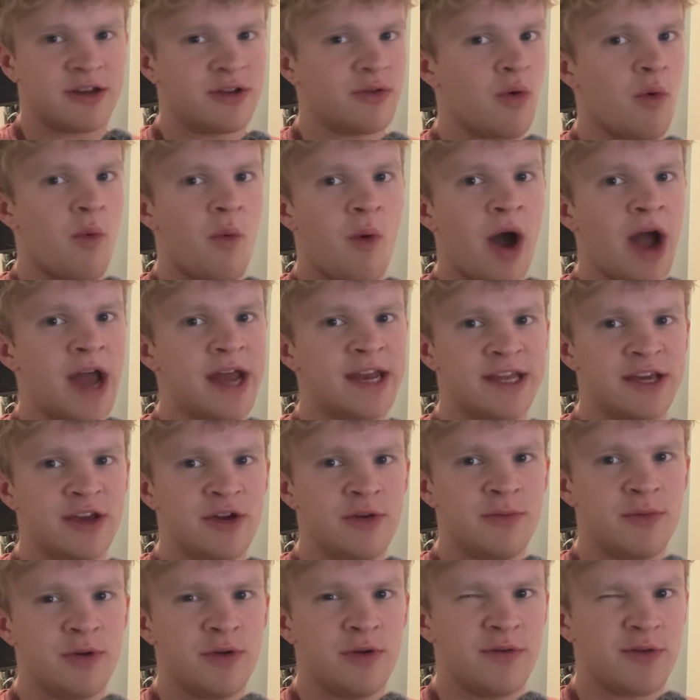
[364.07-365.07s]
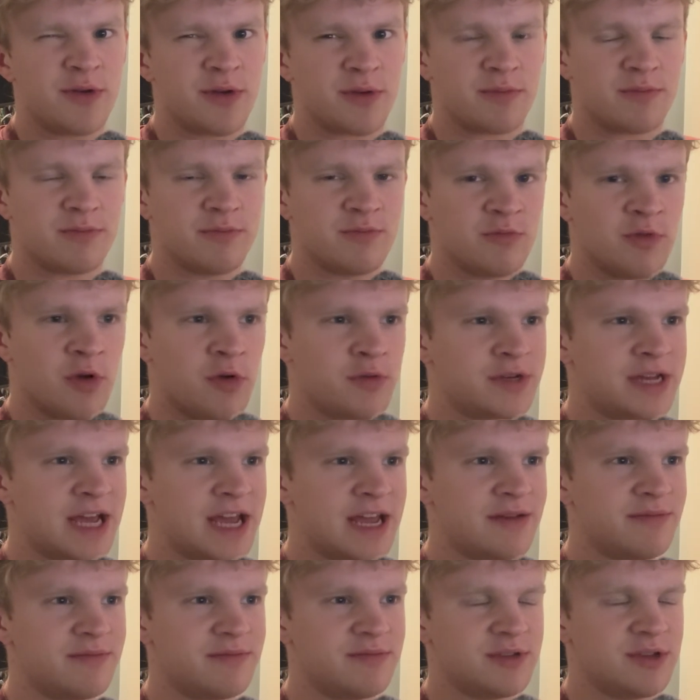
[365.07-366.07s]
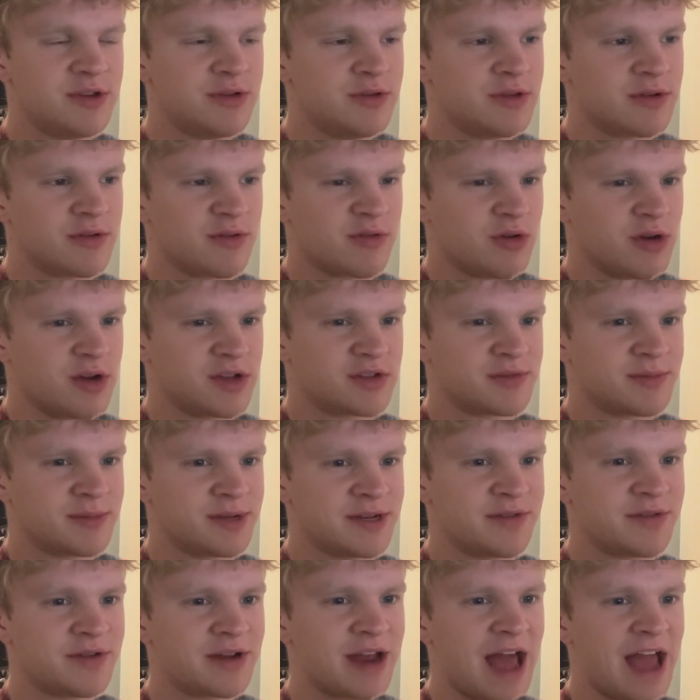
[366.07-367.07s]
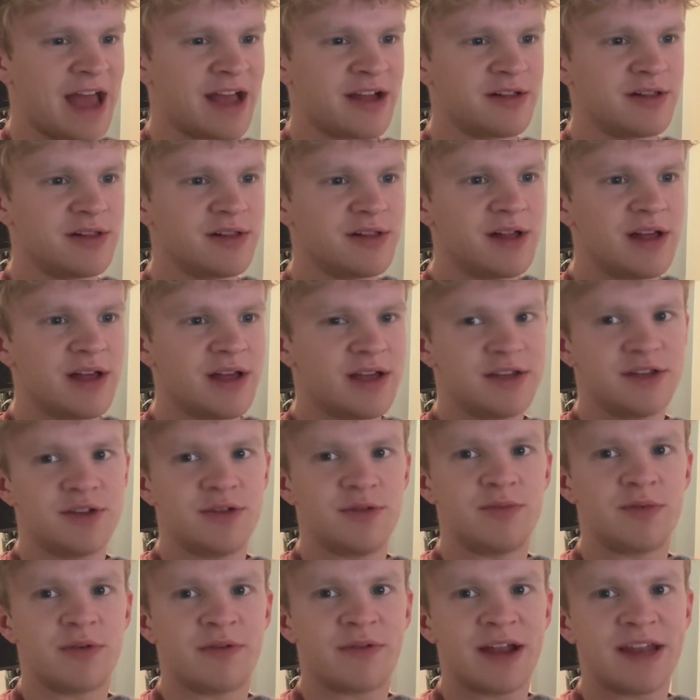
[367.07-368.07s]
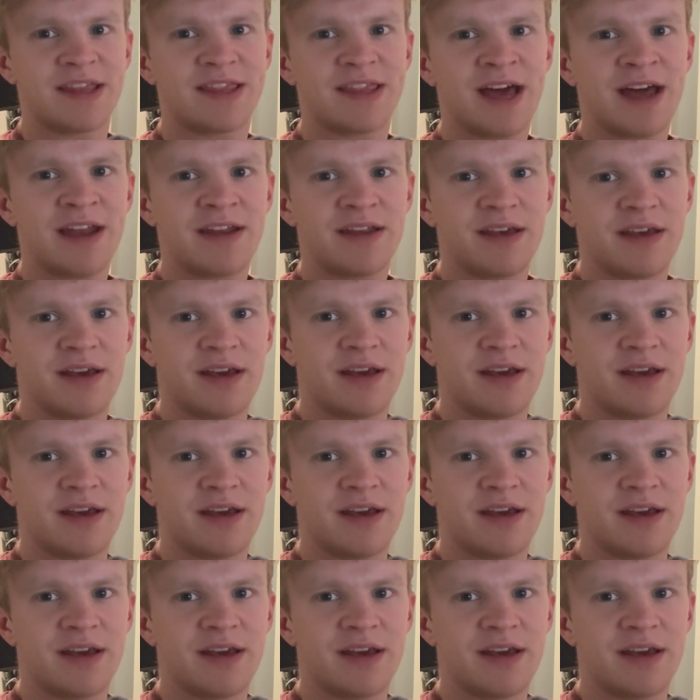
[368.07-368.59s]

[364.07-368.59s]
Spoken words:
do a wide U move or rotate, do the cross from a different angle to prevent that.